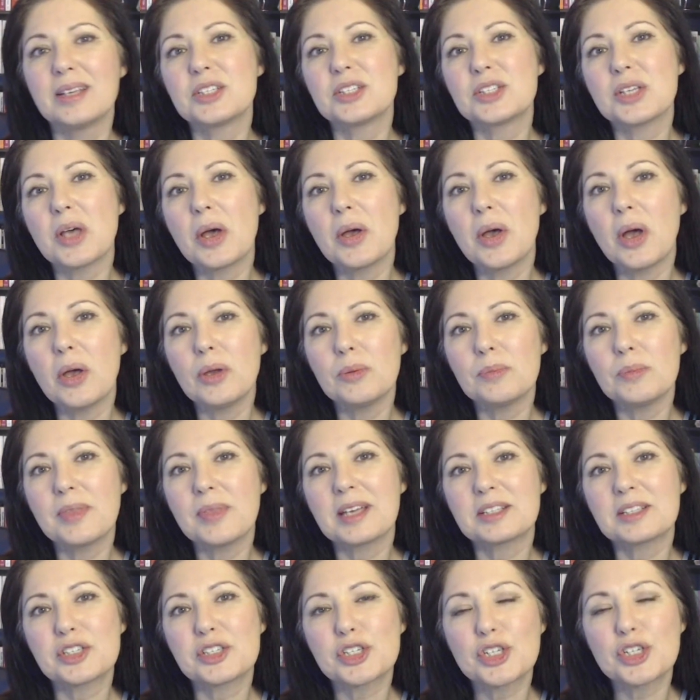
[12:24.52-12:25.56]
So I hope
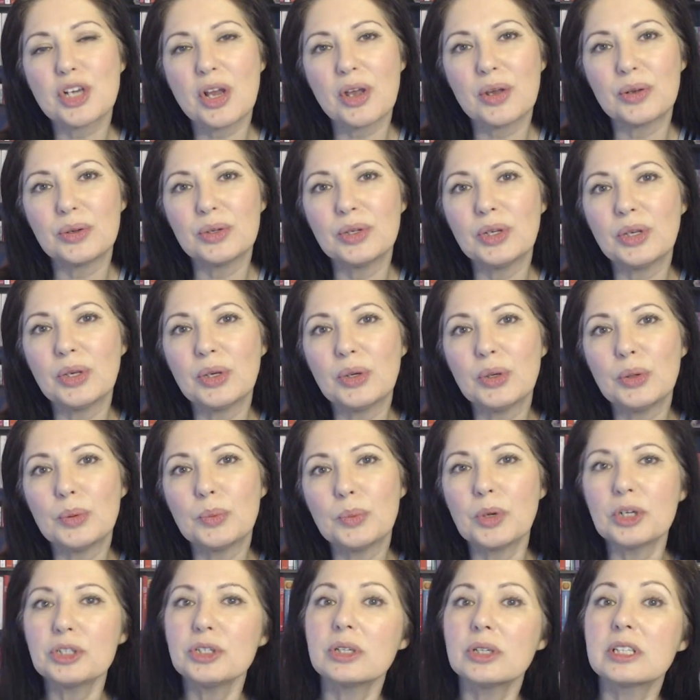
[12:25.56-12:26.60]
that's shown you
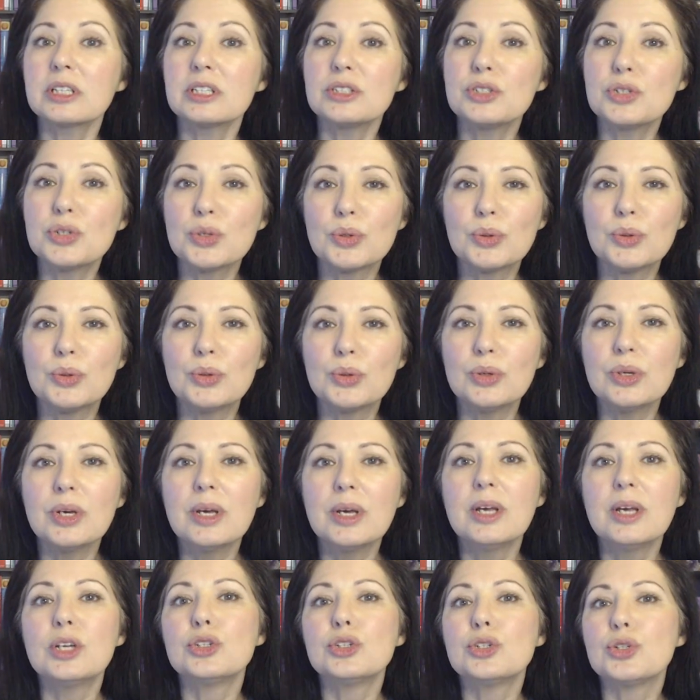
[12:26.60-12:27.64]
what you can do
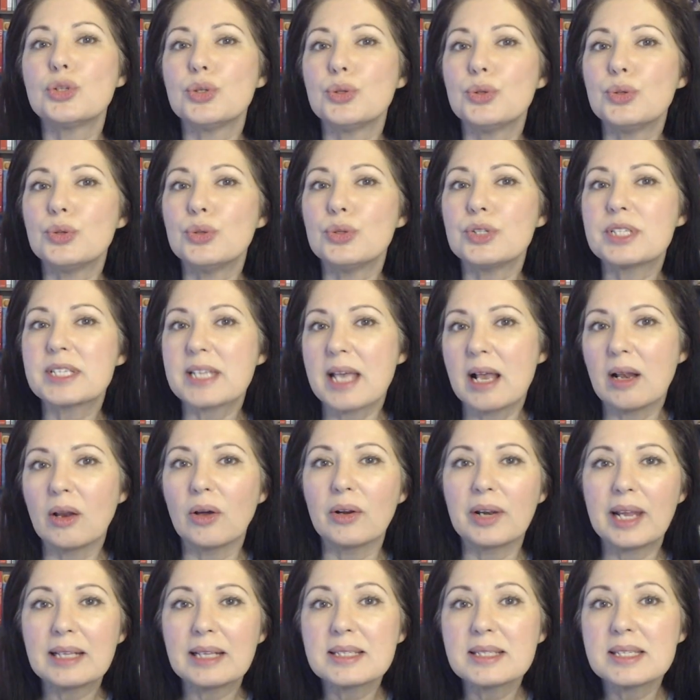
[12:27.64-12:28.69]
to sell
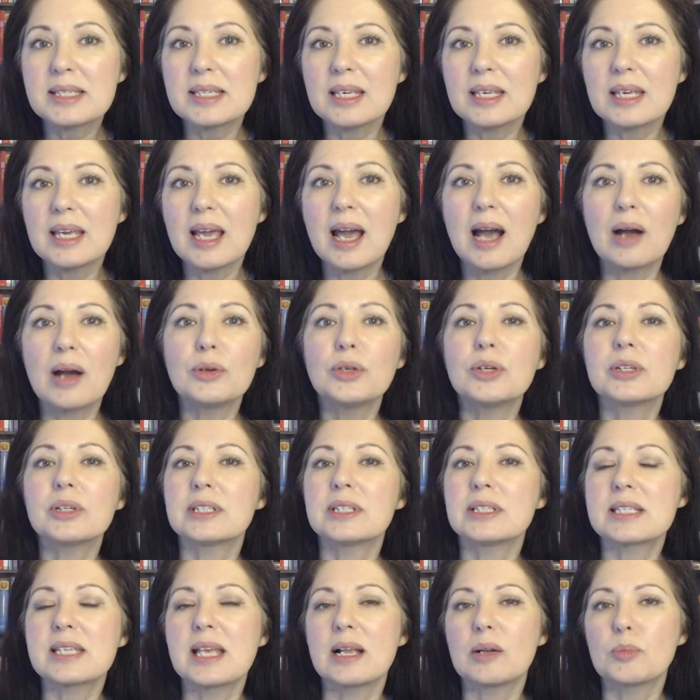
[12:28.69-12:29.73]
on Etsy, how you
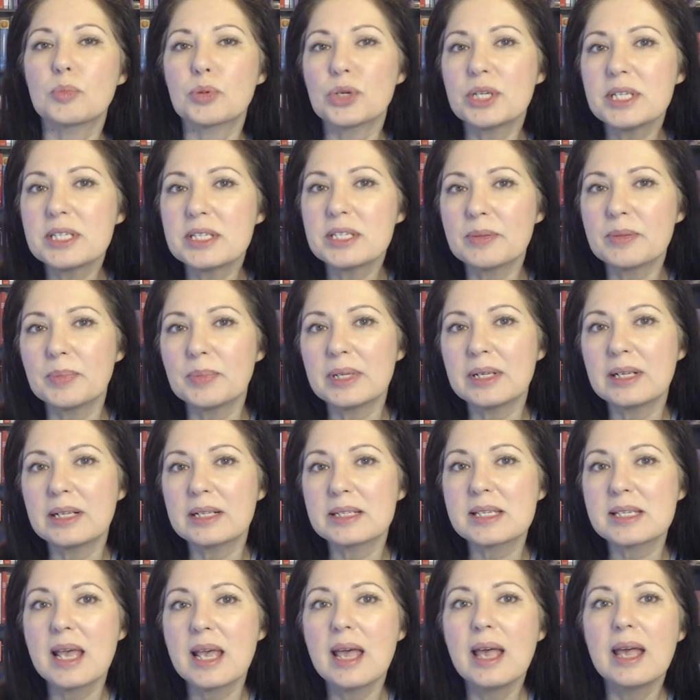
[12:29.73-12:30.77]
can sell
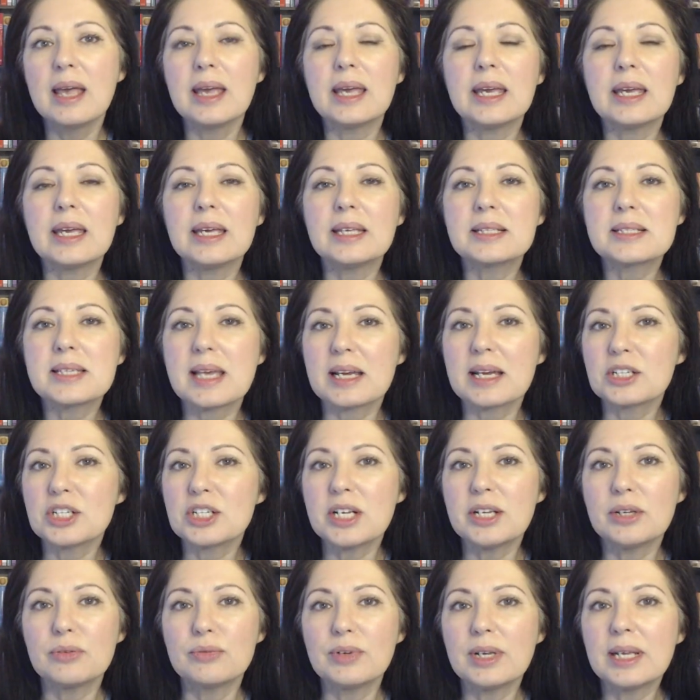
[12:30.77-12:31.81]
printables. It's
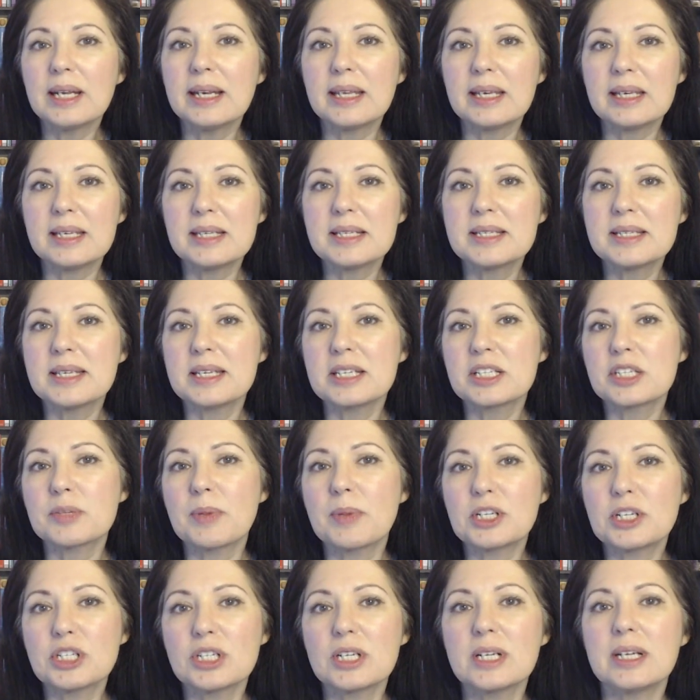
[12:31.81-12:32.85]
actually really easy,
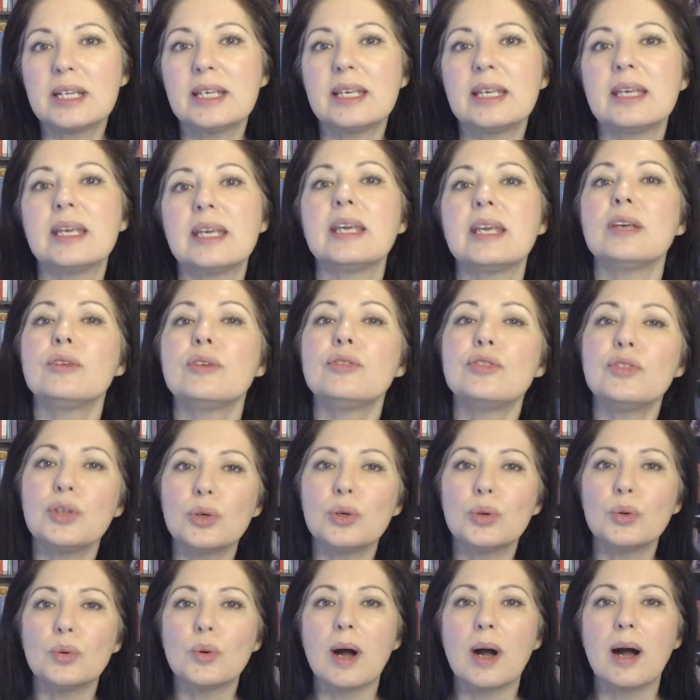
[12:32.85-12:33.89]
especially if
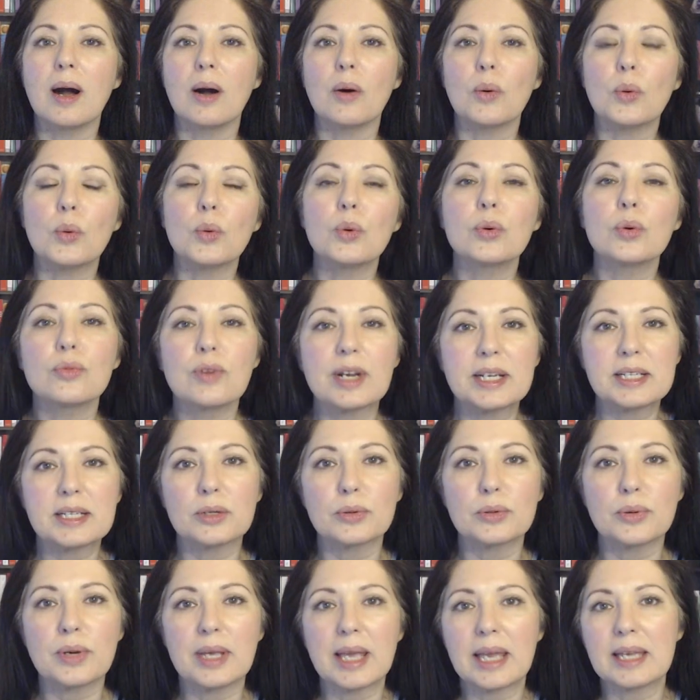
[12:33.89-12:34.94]
you are already
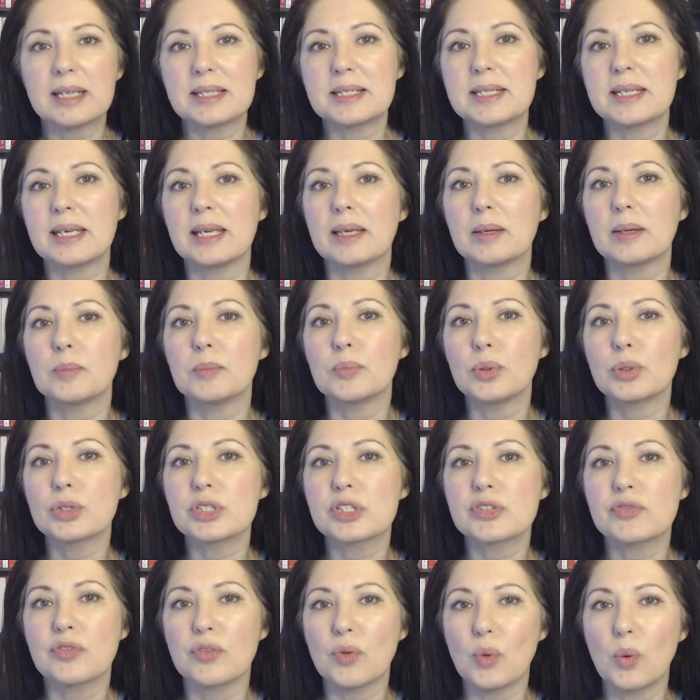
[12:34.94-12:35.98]
creating
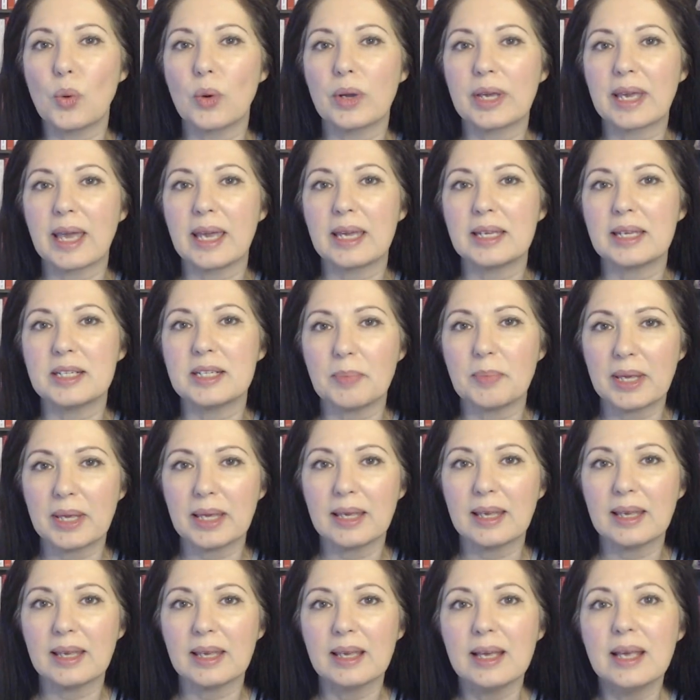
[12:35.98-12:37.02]
books for
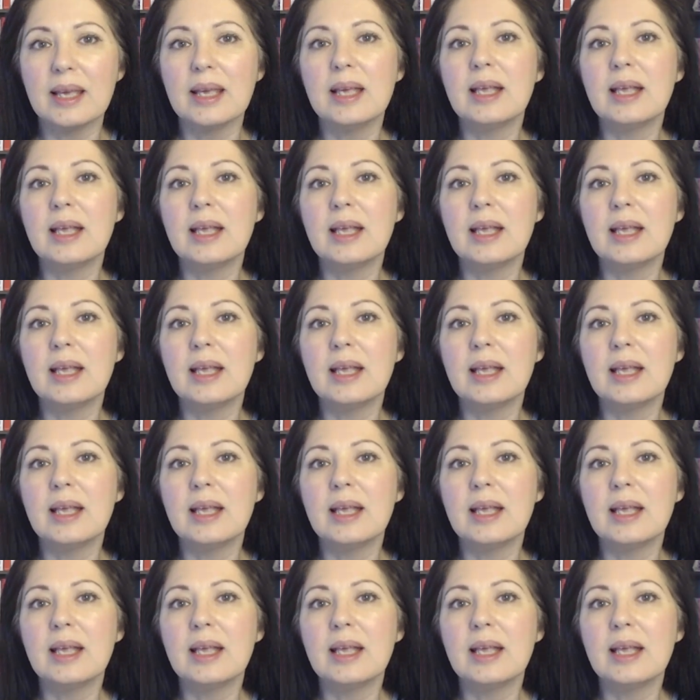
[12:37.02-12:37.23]
KDP.